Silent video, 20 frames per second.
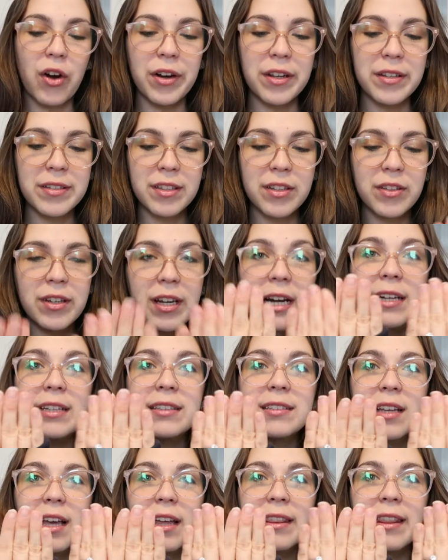Honestly, you
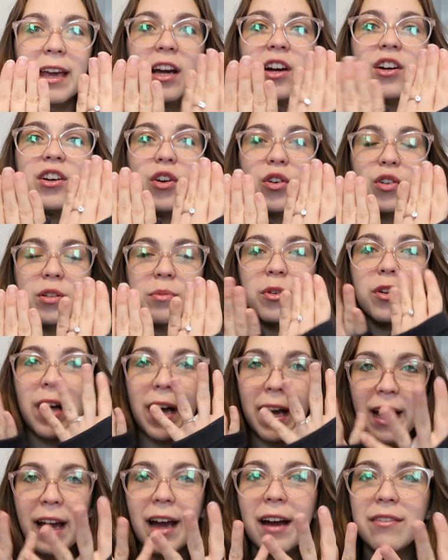guys, they are horrible.
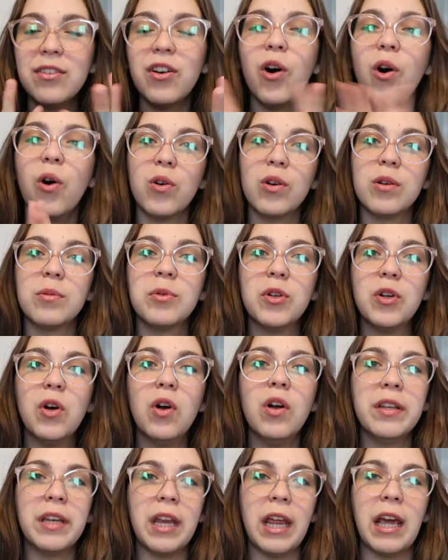I have
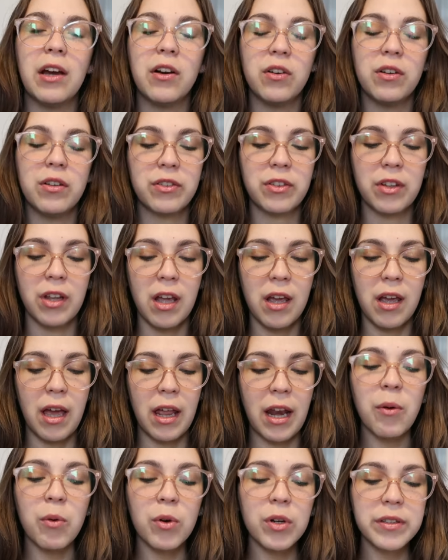horrible nails
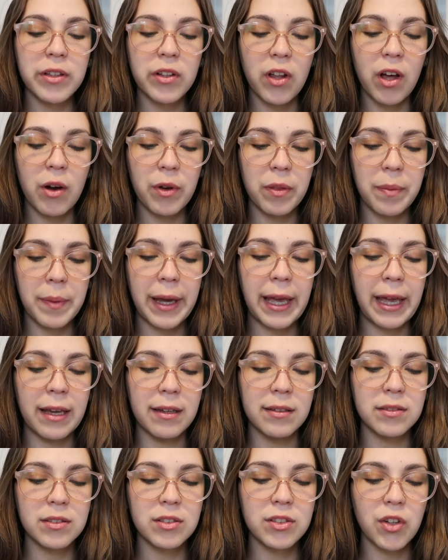and I worked a lot with my
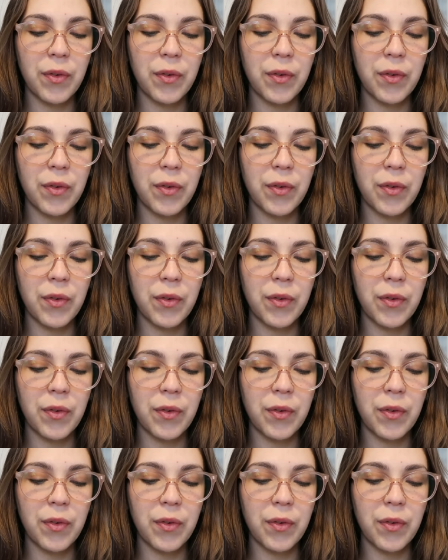hands,